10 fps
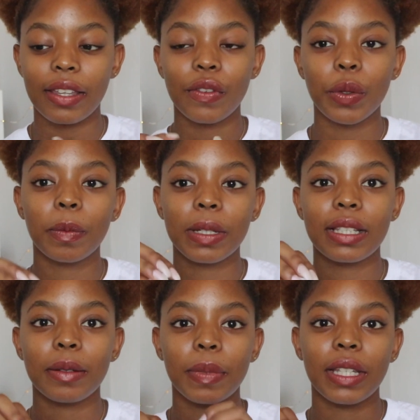give you
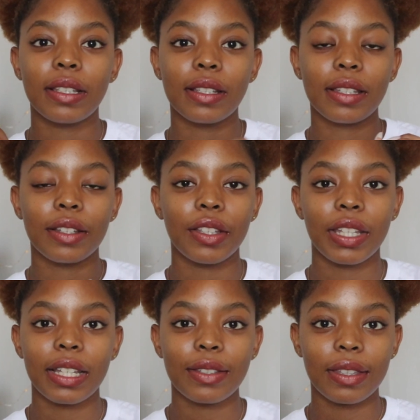bits and pieces till you
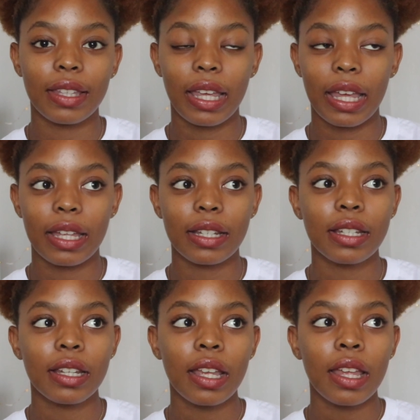get to the end.